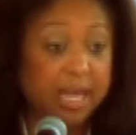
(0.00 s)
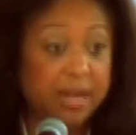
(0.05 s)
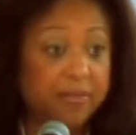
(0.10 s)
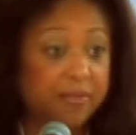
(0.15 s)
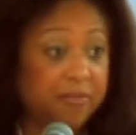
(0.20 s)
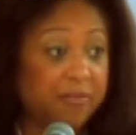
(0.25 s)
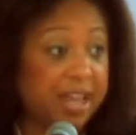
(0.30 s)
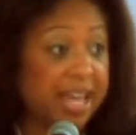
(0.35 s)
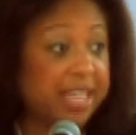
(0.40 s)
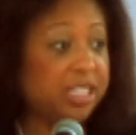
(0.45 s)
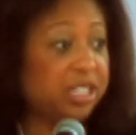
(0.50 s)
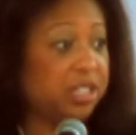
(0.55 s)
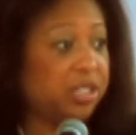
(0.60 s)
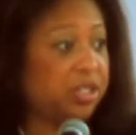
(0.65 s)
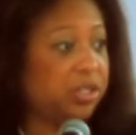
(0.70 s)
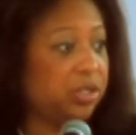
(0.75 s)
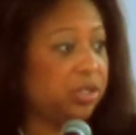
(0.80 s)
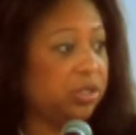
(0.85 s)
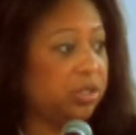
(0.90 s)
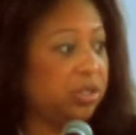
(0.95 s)

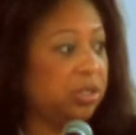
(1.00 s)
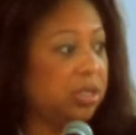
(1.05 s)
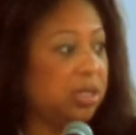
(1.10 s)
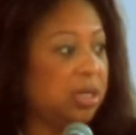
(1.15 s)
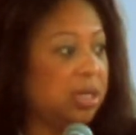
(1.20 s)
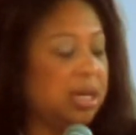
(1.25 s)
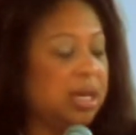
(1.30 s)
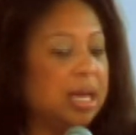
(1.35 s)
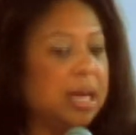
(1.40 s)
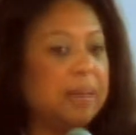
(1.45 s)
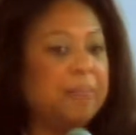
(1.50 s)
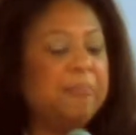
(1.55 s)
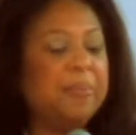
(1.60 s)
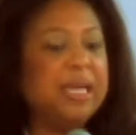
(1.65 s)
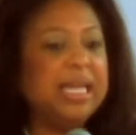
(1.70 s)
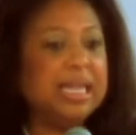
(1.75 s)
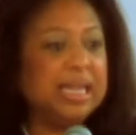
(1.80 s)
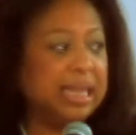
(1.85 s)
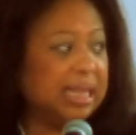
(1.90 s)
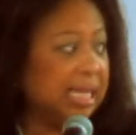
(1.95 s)
Investors
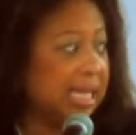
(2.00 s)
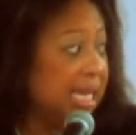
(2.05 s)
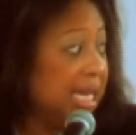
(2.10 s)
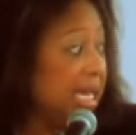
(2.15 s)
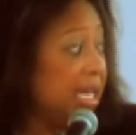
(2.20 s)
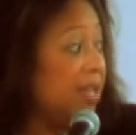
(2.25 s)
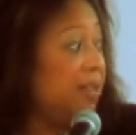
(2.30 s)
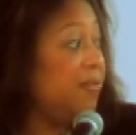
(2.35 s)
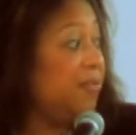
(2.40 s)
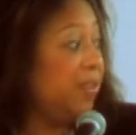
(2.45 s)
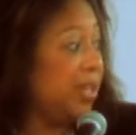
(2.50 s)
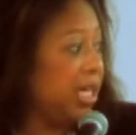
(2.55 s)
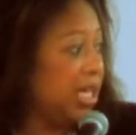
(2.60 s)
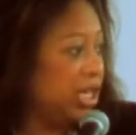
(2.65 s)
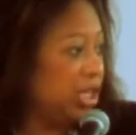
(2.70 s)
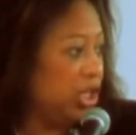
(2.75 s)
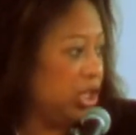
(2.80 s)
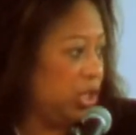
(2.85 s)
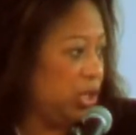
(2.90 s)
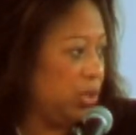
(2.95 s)
believe
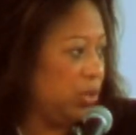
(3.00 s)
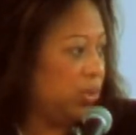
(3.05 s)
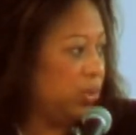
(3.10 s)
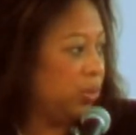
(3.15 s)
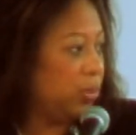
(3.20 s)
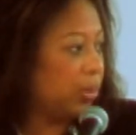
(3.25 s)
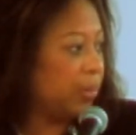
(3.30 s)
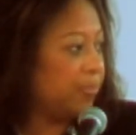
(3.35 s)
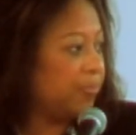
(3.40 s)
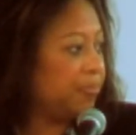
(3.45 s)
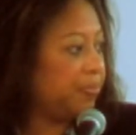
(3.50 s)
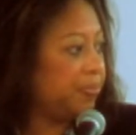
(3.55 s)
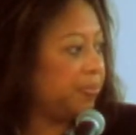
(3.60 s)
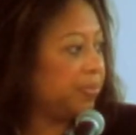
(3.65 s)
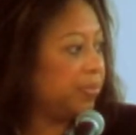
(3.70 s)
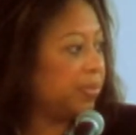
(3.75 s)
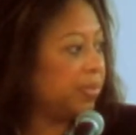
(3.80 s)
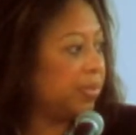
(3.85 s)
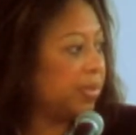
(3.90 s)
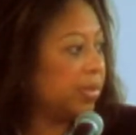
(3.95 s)
in you.
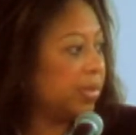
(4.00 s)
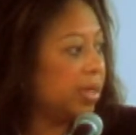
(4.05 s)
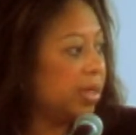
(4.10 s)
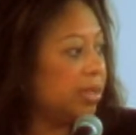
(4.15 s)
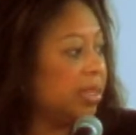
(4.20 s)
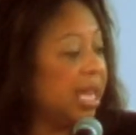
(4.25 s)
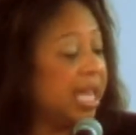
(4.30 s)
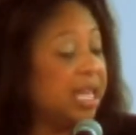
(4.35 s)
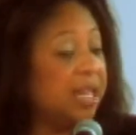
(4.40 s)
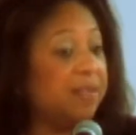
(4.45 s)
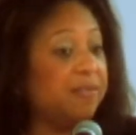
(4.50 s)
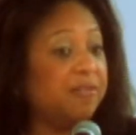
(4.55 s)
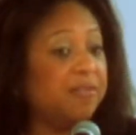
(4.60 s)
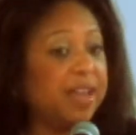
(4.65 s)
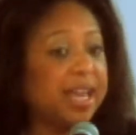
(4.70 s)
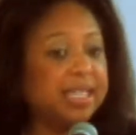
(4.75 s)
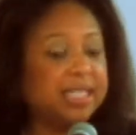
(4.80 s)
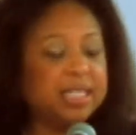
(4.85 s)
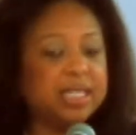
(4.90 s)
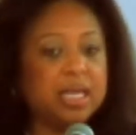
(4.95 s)
They
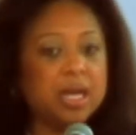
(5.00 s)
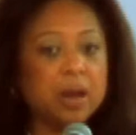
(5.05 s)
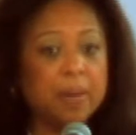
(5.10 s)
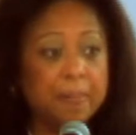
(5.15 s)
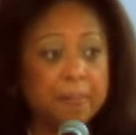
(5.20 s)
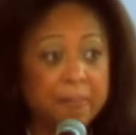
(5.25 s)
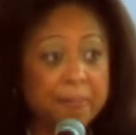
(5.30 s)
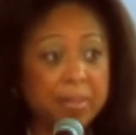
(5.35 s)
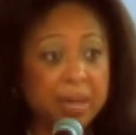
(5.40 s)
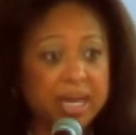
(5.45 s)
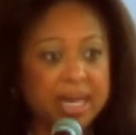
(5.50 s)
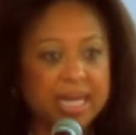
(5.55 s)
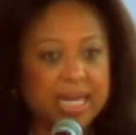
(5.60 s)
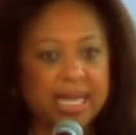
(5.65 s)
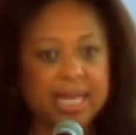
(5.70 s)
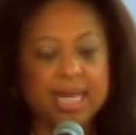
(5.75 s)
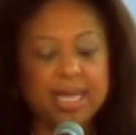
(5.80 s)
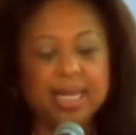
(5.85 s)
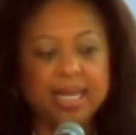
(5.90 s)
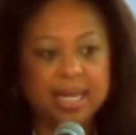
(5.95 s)
invest their
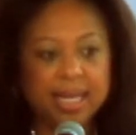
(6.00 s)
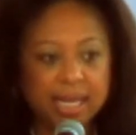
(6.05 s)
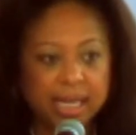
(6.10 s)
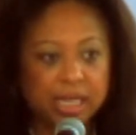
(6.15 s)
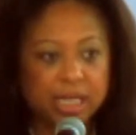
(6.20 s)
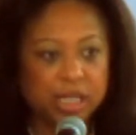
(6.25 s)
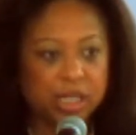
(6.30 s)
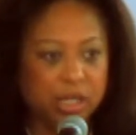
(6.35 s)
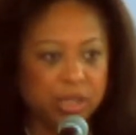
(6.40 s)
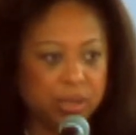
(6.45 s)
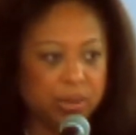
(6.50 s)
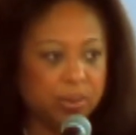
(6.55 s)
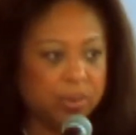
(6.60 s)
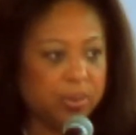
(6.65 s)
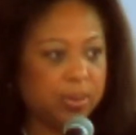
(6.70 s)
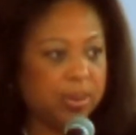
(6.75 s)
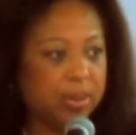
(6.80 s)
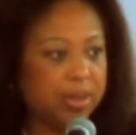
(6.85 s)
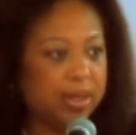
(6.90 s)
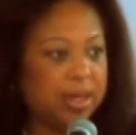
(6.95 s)
money in
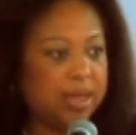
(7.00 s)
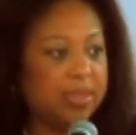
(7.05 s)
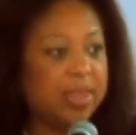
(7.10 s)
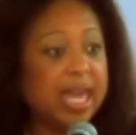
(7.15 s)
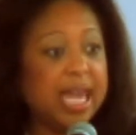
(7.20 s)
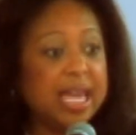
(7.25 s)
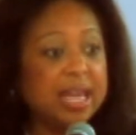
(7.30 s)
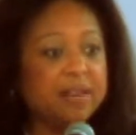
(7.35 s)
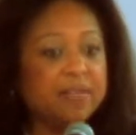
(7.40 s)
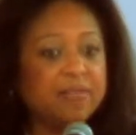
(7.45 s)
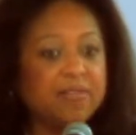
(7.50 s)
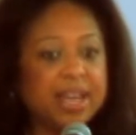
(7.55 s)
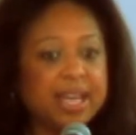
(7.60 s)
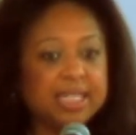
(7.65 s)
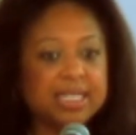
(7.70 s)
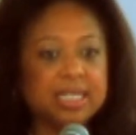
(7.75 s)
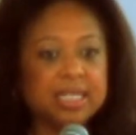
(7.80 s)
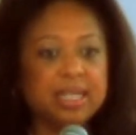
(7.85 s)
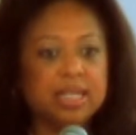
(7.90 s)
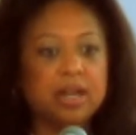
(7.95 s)
you. They
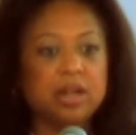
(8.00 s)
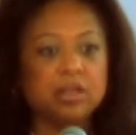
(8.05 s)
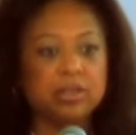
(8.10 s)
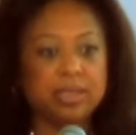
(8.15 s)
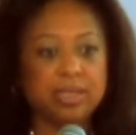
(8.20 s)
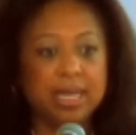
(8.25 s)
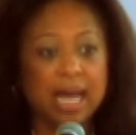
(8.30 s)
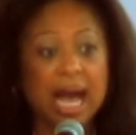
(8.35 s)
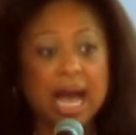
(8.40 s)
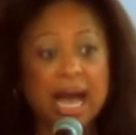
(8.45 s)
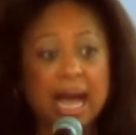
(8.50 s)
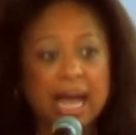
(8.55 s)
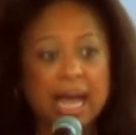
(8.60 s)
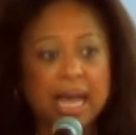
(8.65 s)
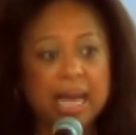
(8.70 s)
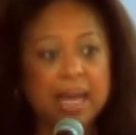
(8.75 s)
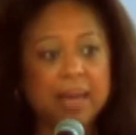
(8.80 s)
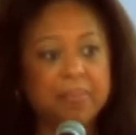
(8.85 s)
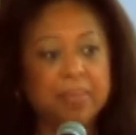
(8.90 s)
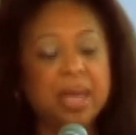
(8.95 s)
invest their
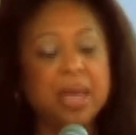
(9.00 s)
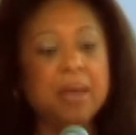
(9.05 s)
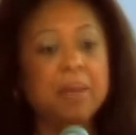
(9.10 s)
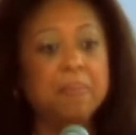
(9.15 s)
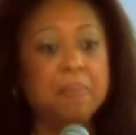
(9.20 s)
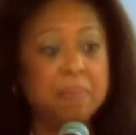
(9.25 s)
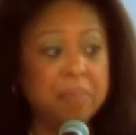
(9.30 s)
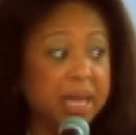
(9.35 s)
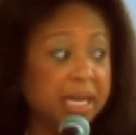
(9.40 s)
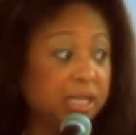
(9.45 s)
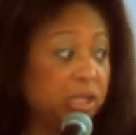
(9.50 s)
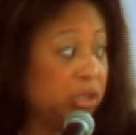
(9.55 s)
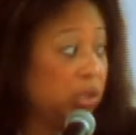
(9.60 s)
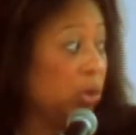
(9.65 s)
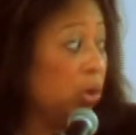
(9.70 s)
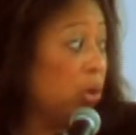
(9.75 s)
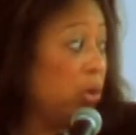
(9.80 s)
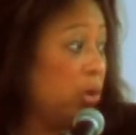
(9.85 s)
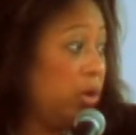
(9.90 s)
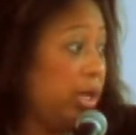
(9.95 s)
time
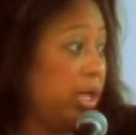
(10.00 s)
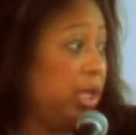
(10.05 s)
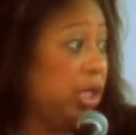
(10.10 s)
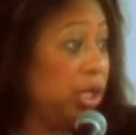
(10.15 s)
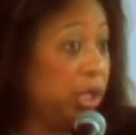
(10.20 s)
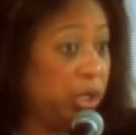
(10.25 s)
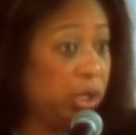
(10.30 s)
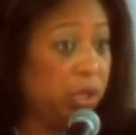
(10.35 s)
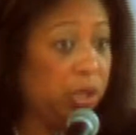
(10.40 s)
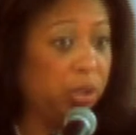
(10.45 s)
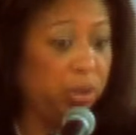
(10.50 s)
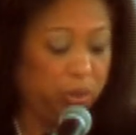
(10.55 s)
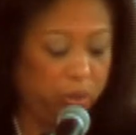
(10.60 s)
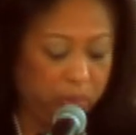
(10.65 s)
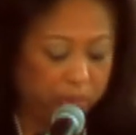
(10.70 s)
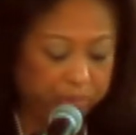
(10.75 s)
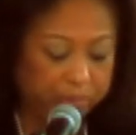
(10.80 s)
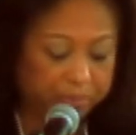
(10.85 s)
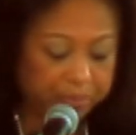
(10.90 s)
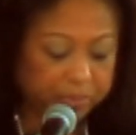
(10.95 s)
mentoring
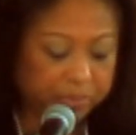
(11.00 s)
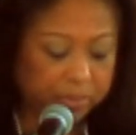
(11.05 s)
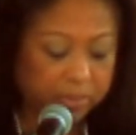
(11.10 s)
you.